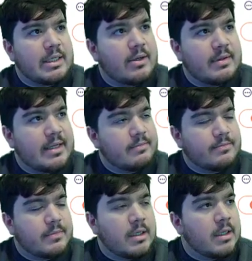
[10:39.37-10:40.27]
here that
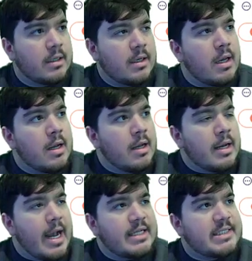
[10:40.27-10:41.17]

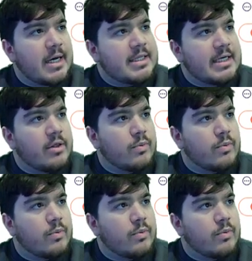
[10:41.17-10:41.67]
it's not the end of the